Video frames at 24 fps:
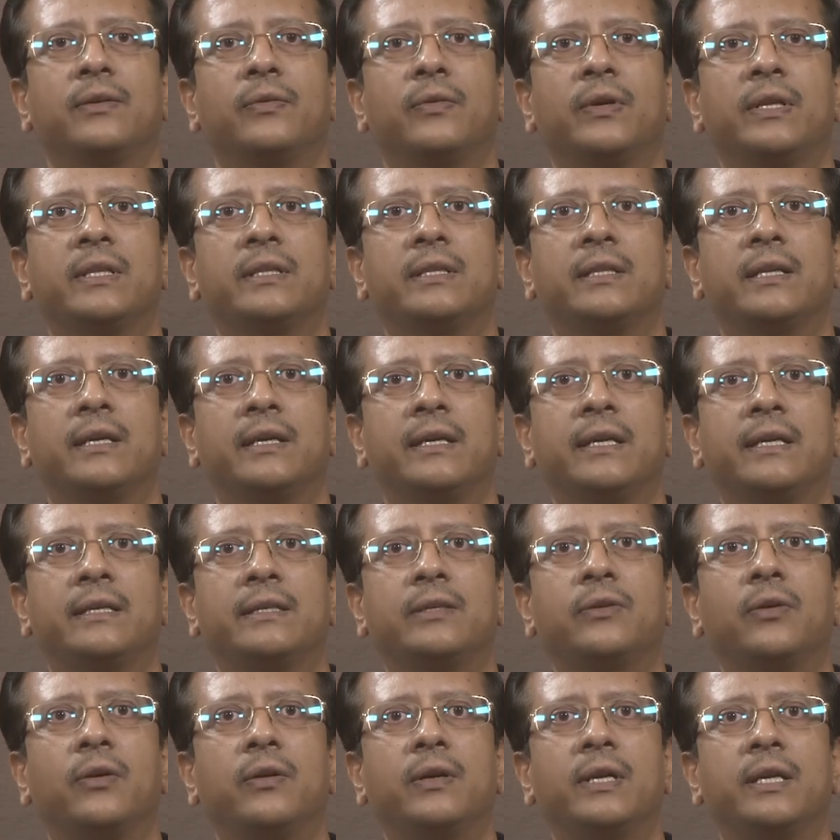when the
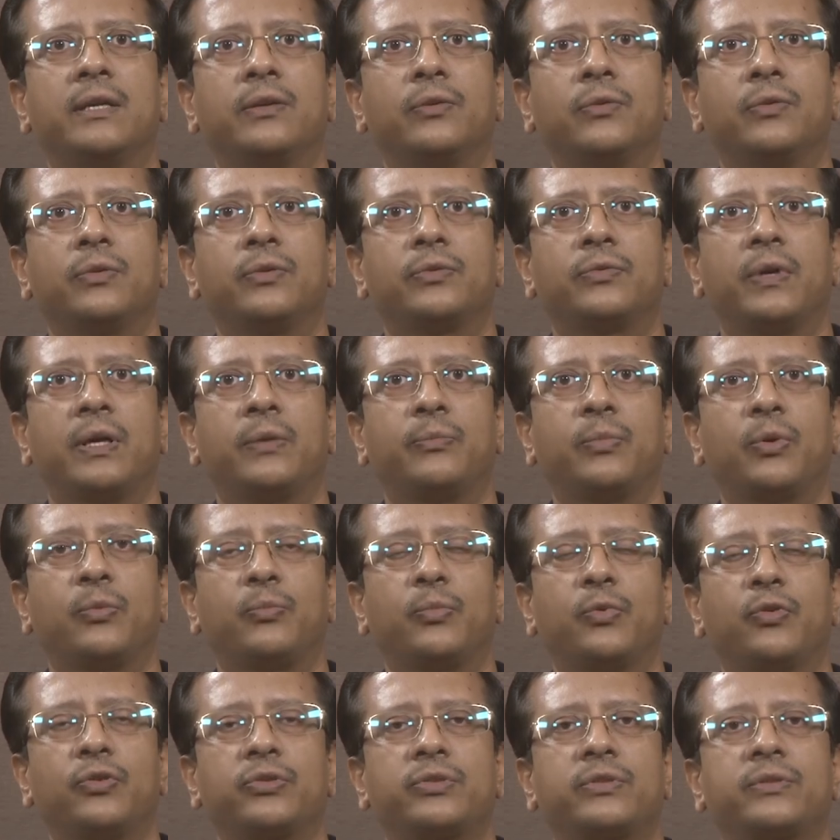8 golden rules were
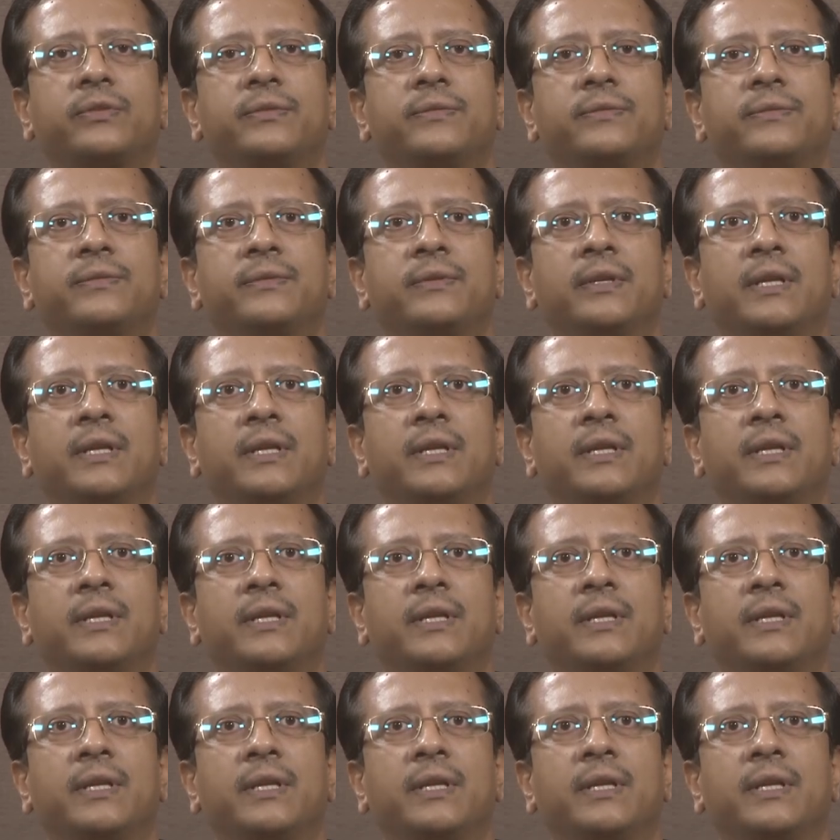proposed.